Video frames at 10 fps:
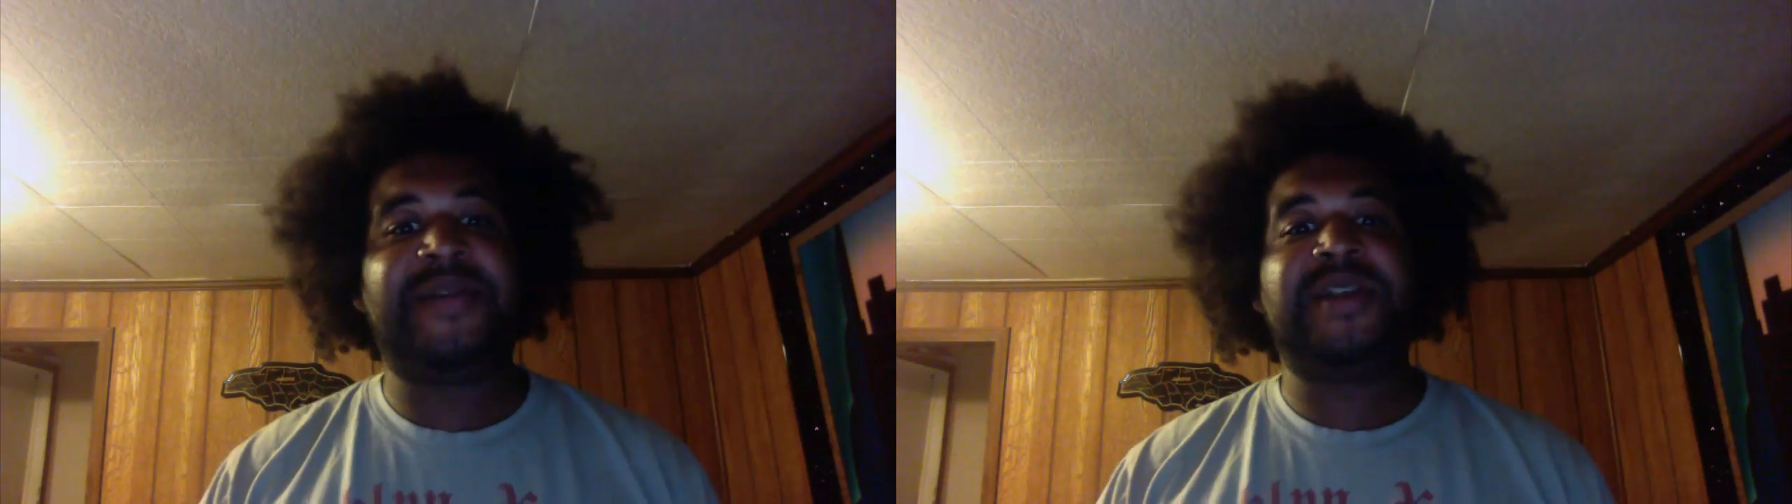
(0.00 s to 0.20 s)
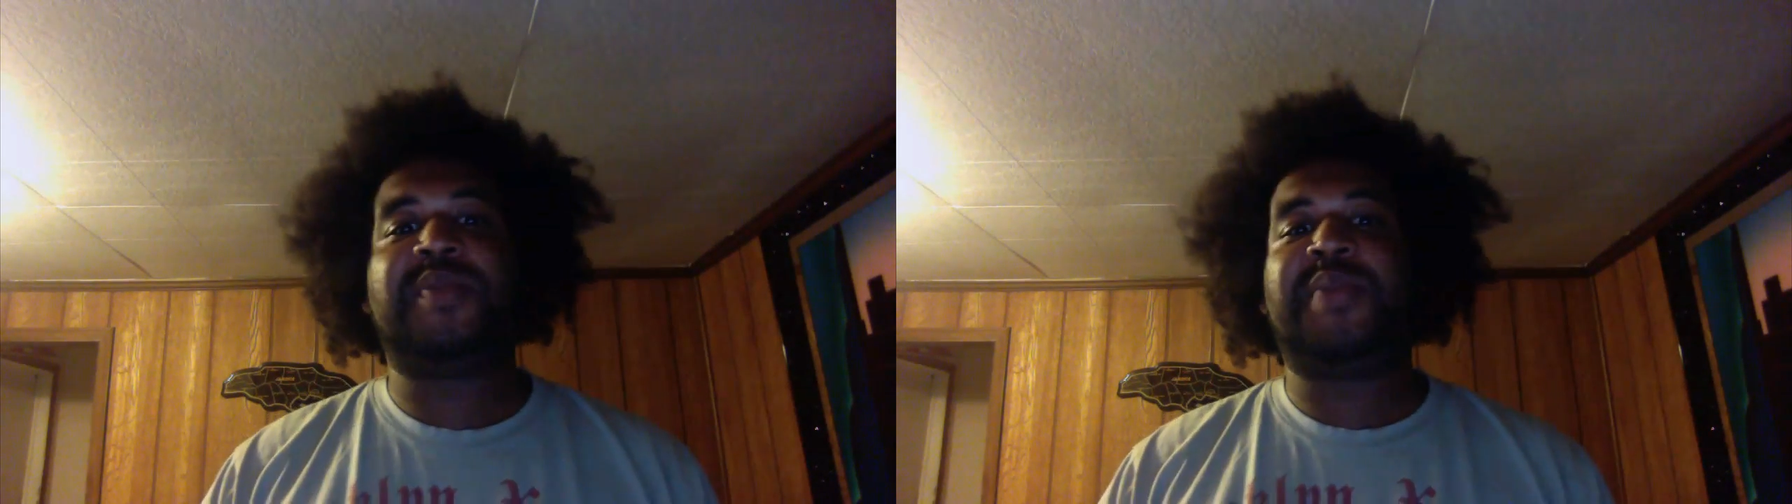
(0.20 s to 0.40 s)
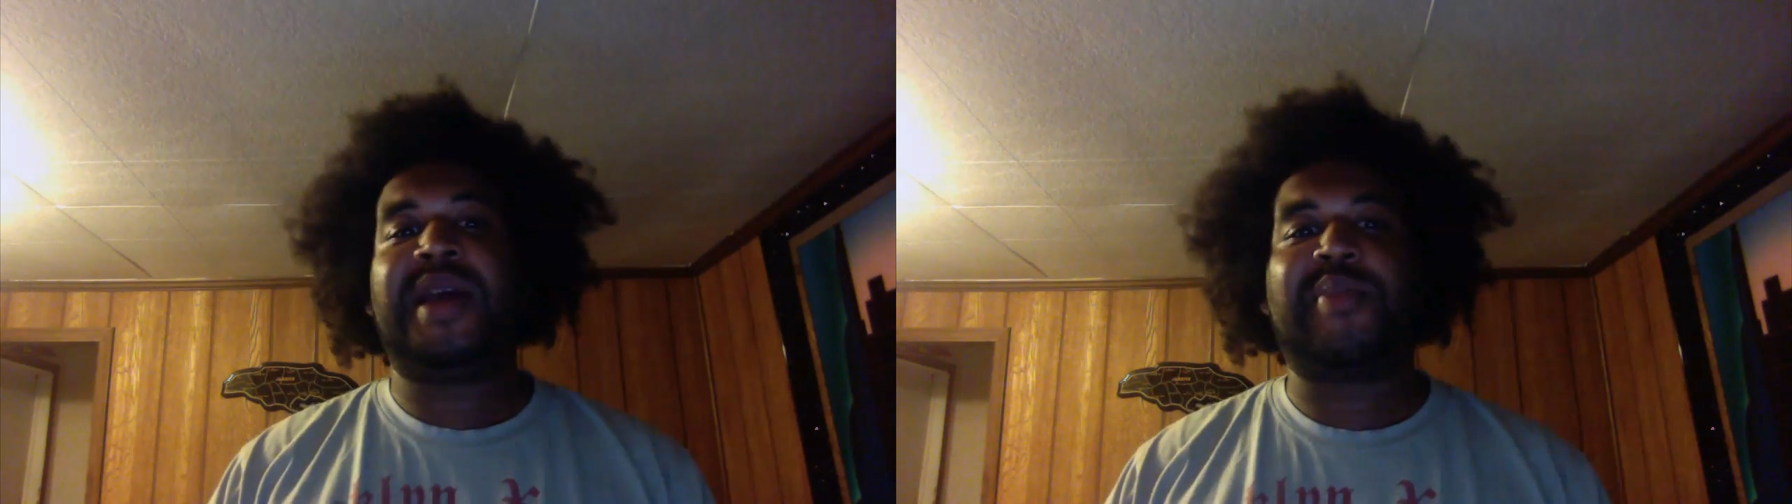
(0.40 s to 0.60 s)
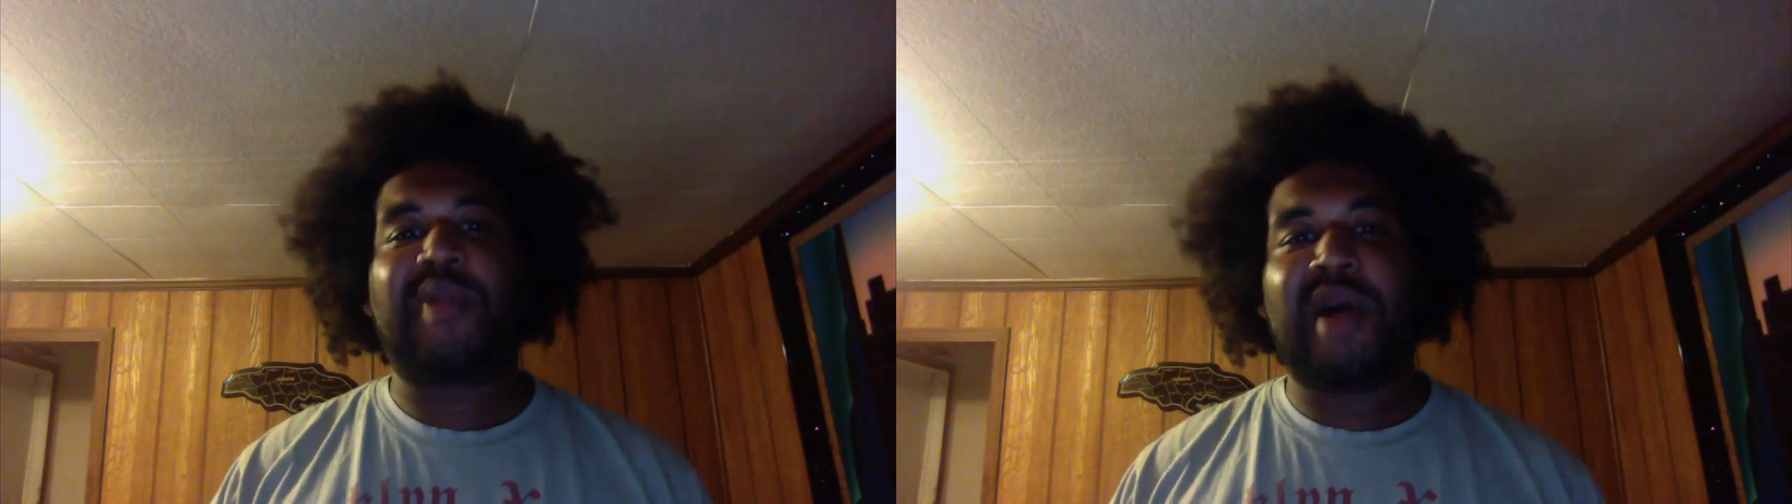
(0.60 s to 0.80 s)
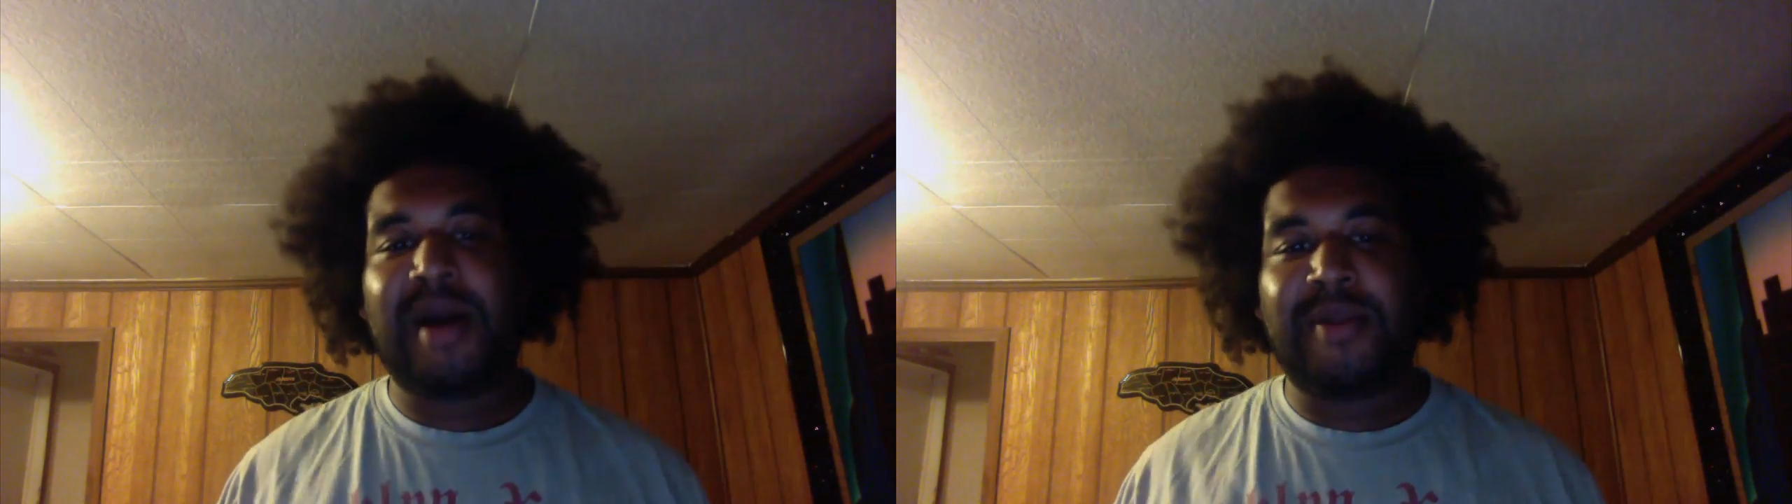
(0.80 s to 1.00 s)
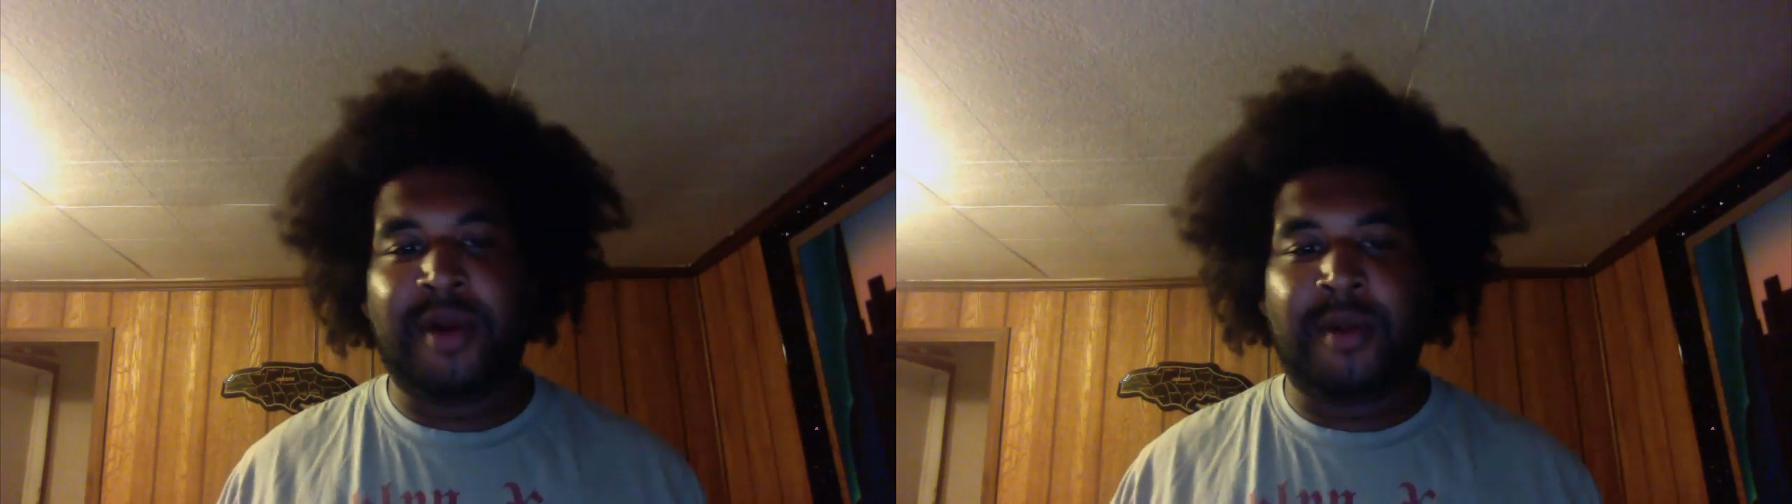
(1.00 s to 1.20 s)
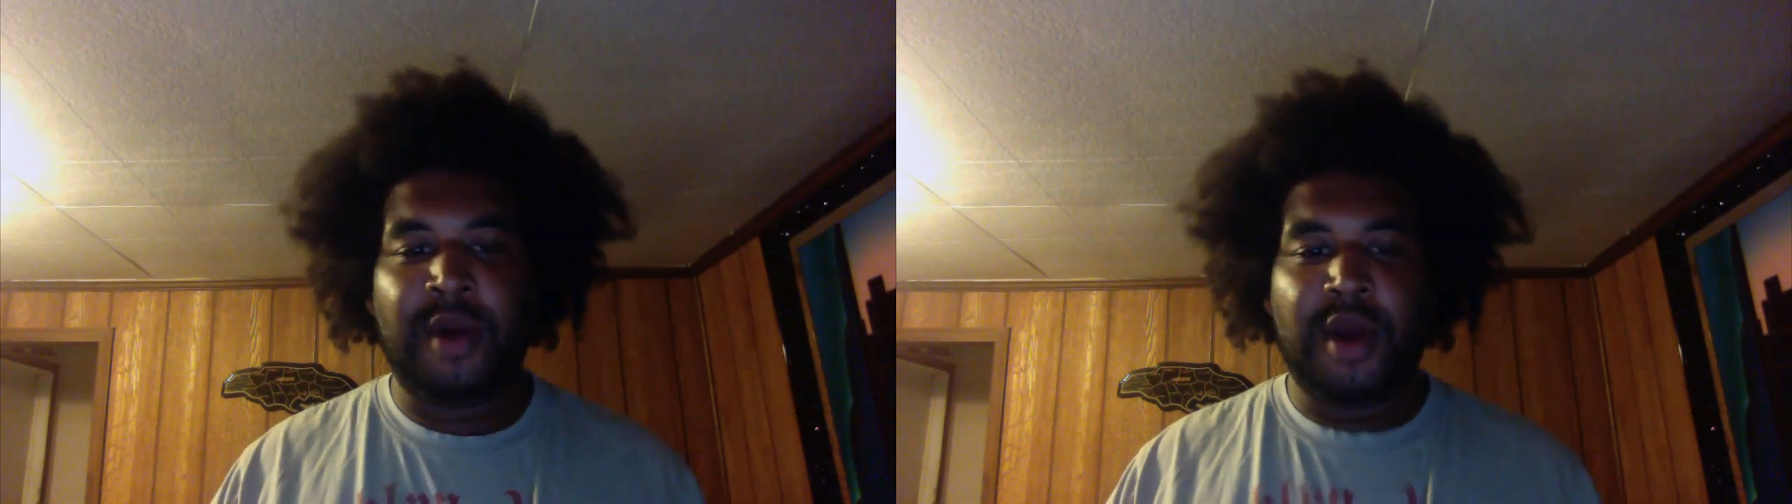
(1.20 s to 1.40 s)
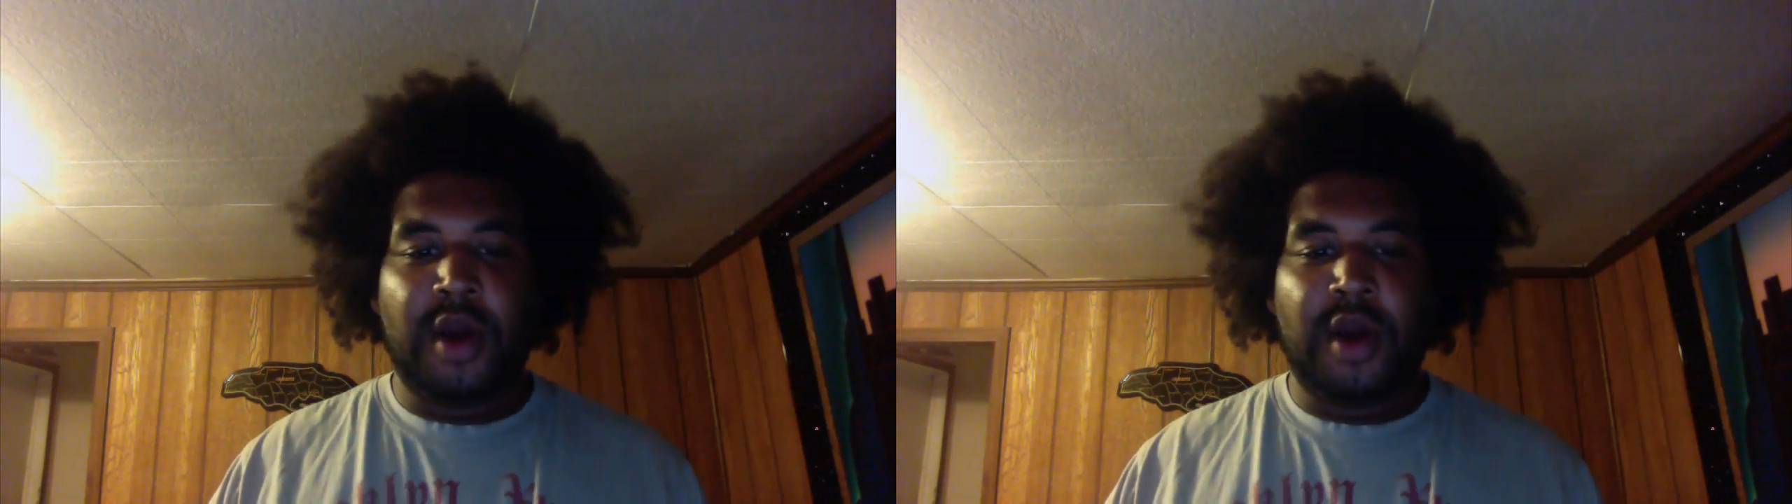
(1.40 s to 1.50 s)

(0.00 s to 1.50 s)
this big problem